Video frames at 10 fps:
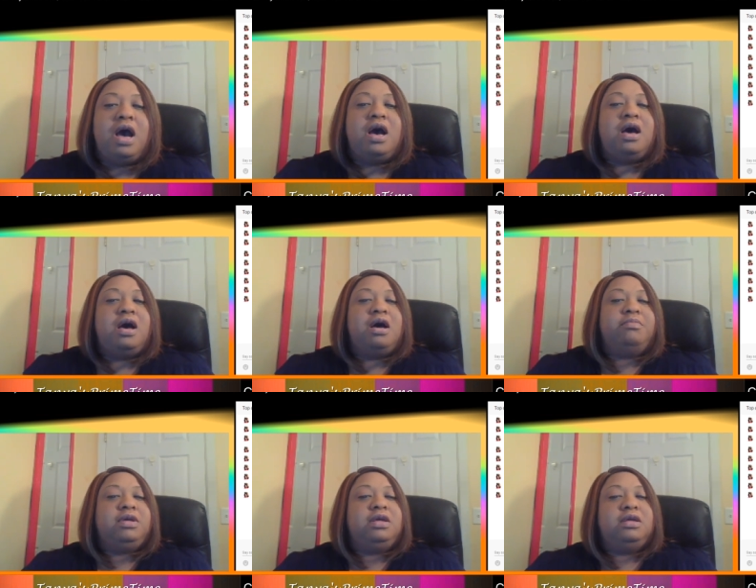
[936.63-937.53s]

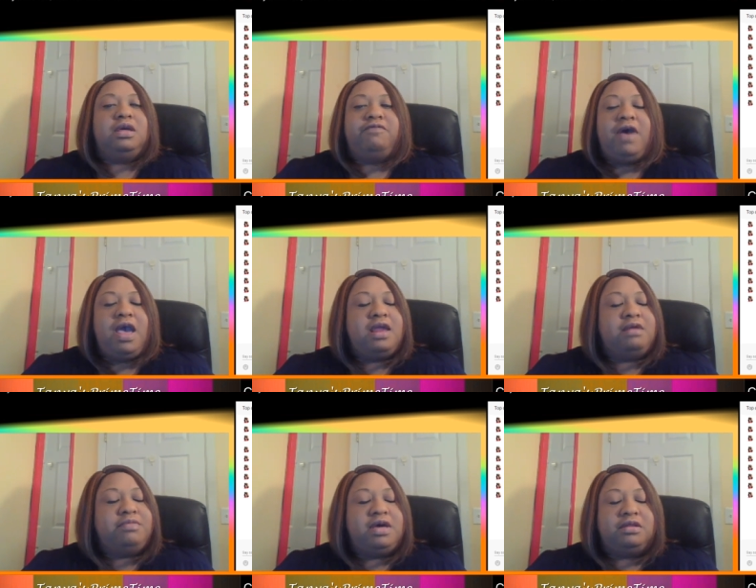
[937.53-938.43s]
um if i had
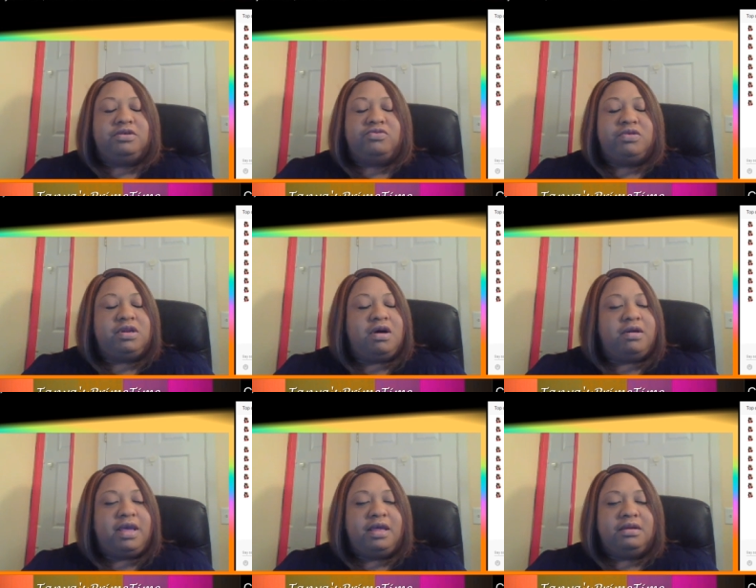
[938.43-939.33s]
a mother doing
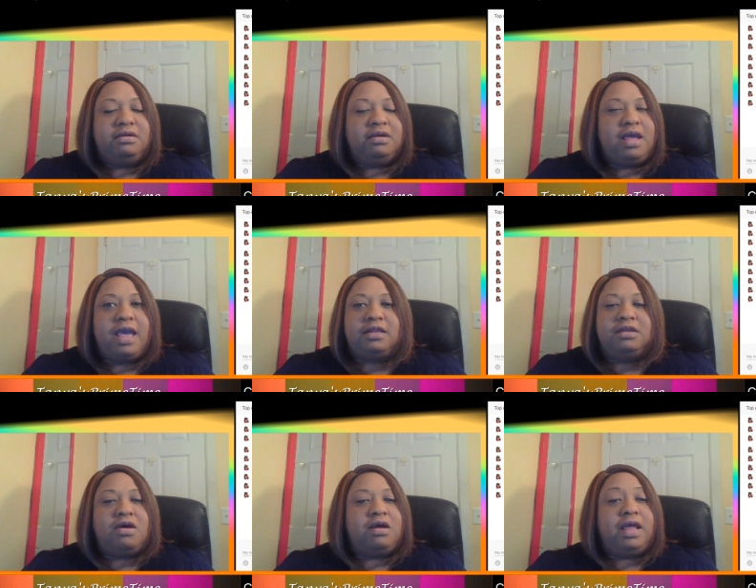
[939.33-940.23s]
all that
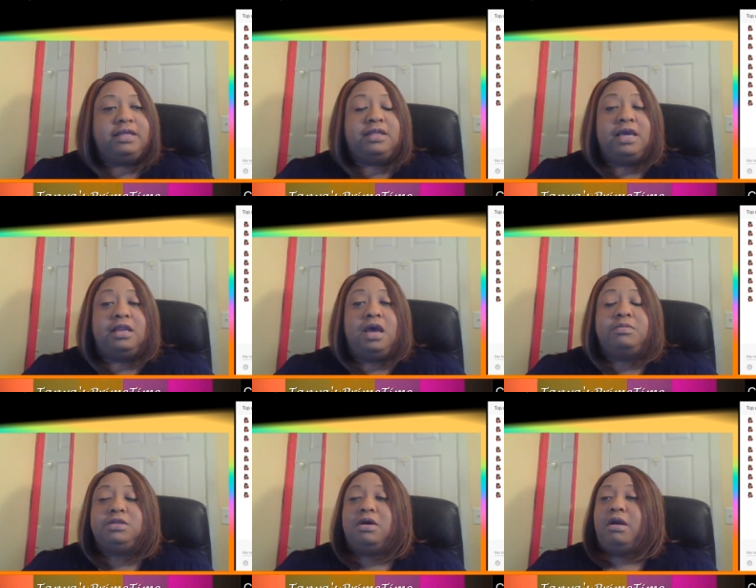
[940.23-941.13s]
acting all like that
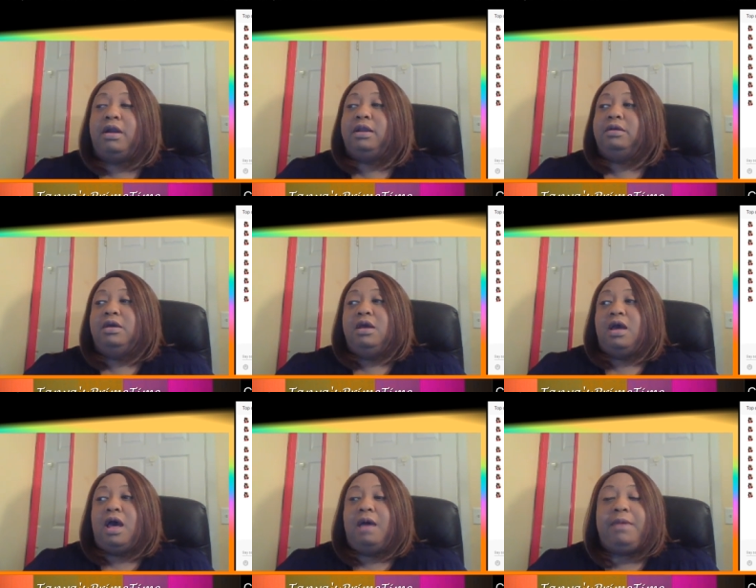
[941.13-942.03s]
i'm sorry
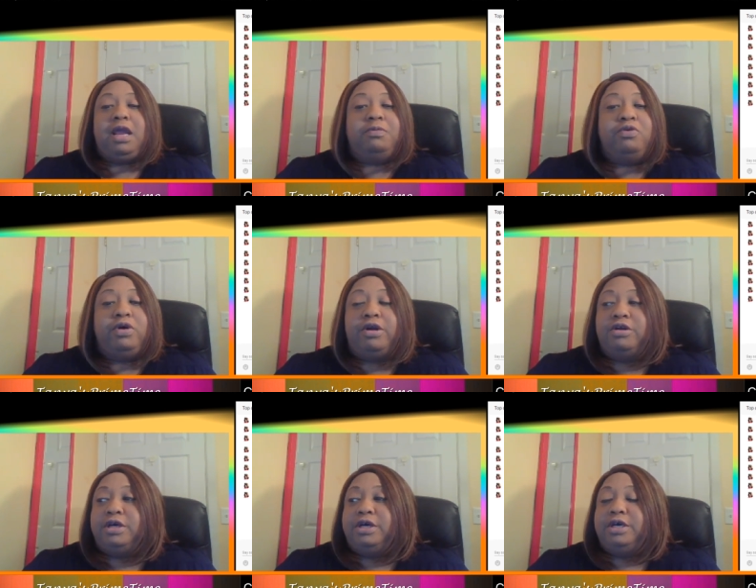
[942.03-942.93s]
i might appoint
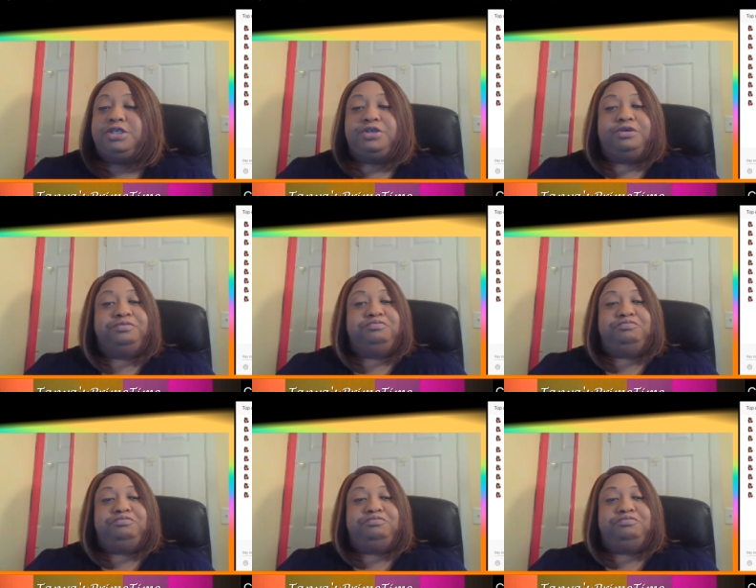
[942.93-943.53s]
her to usher